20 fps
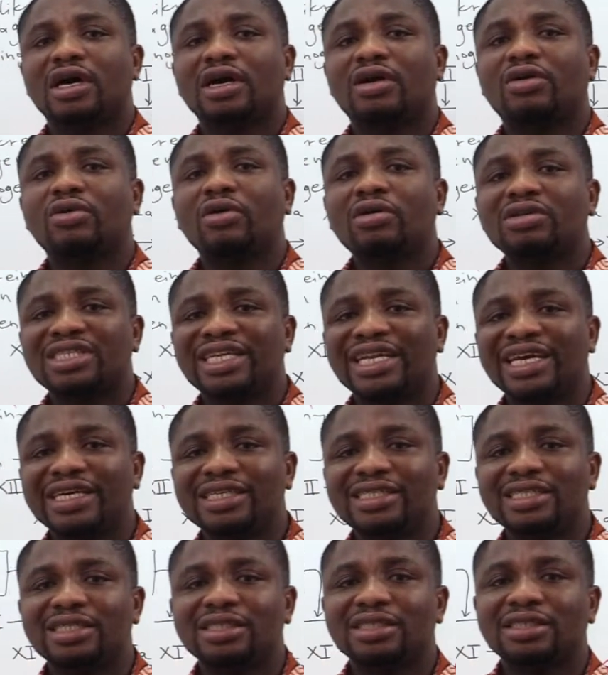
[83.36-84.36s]
a
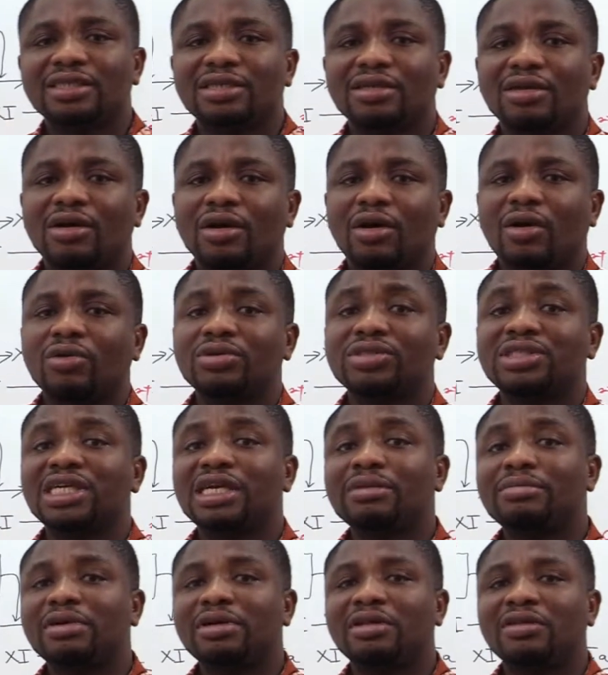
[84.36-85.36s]
cross-linked or
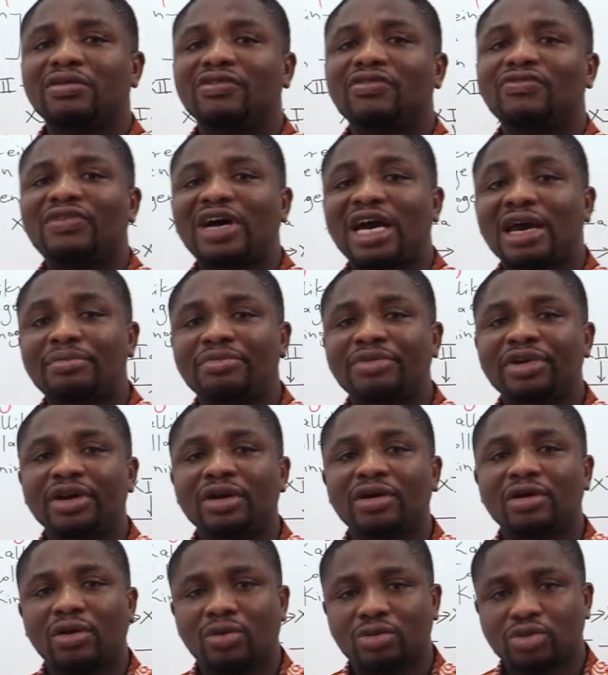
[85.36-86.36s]
stable
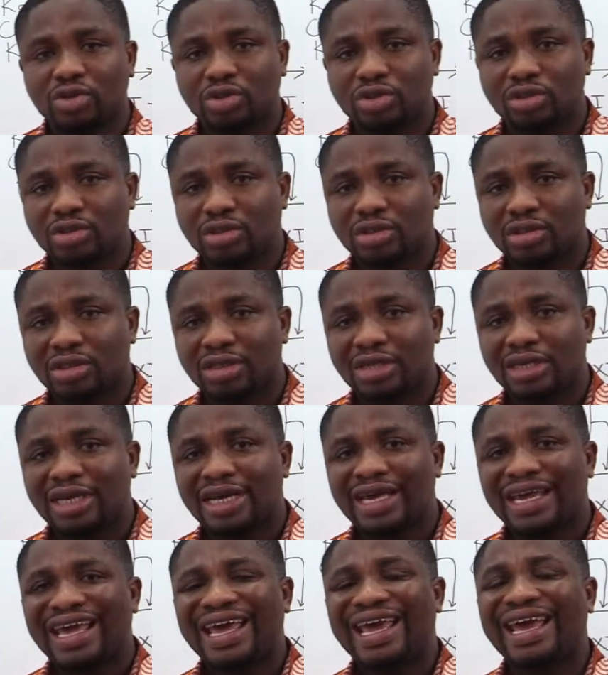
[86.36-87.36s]
fibrin clot,
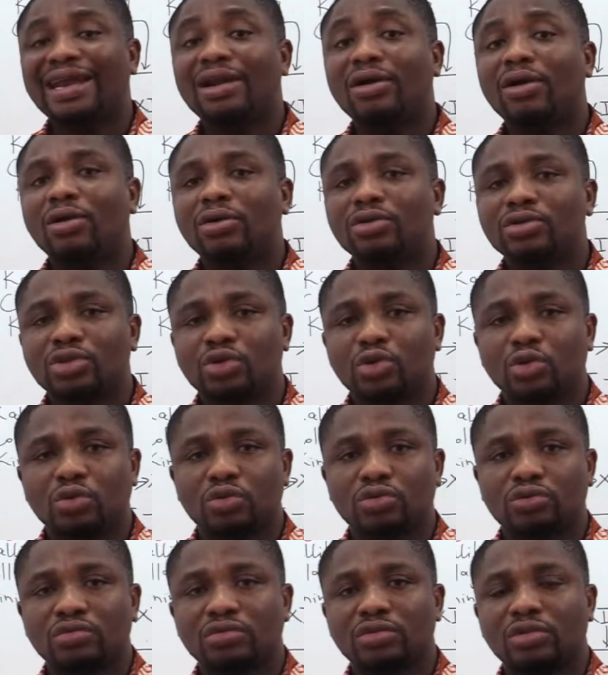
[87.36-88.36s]
and
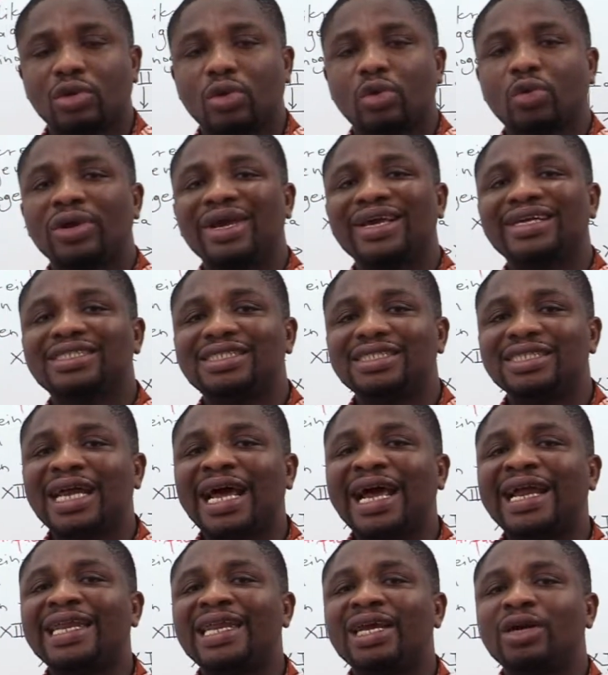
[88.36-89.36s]
also creating
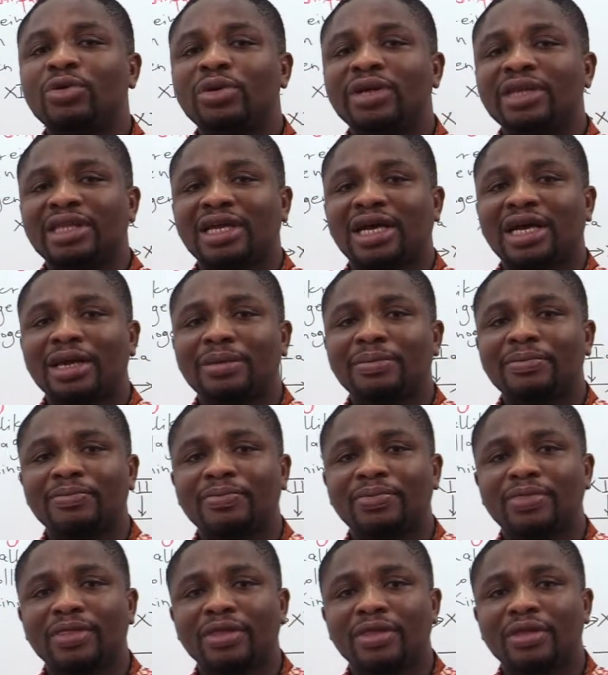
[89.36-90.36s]
adequate
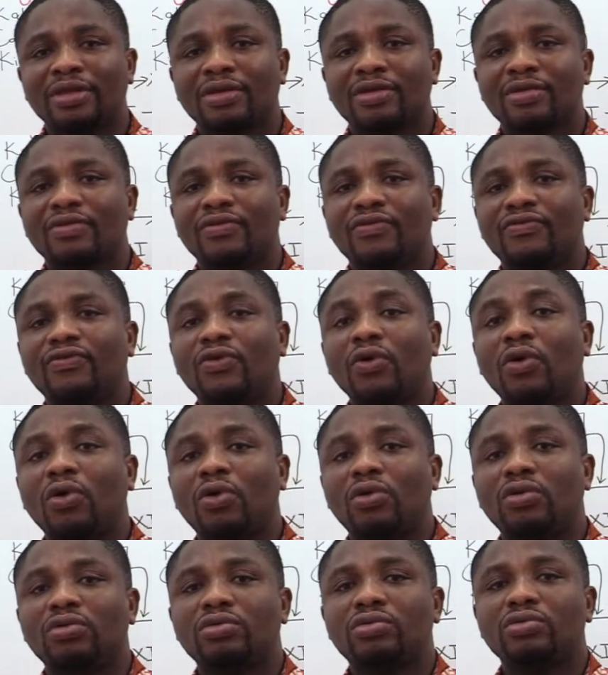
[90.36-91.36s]
time
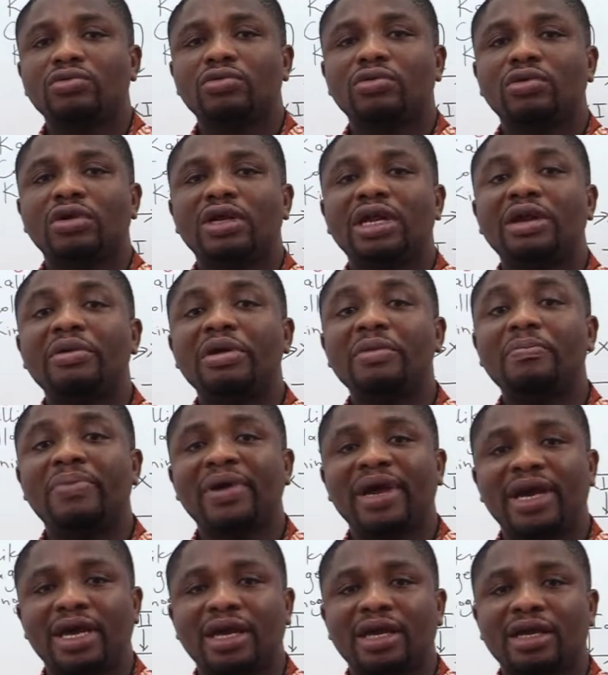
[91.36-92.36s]
for the
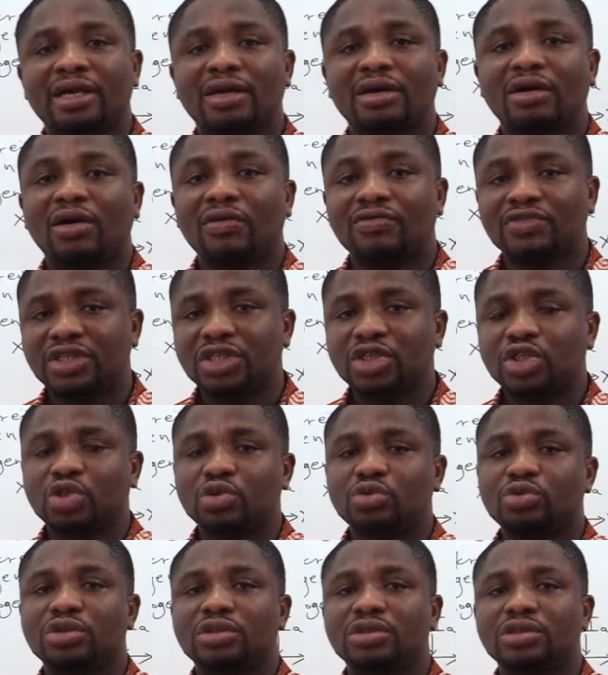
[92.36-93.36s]
repair of
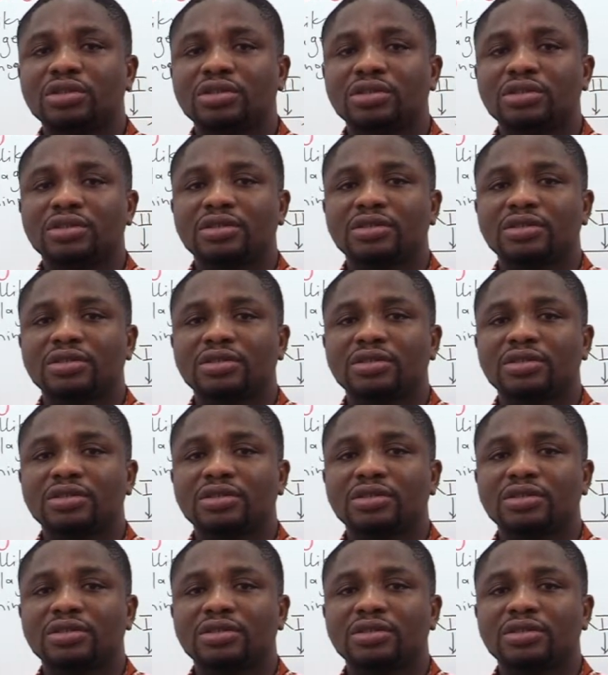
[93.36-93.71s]
tissues.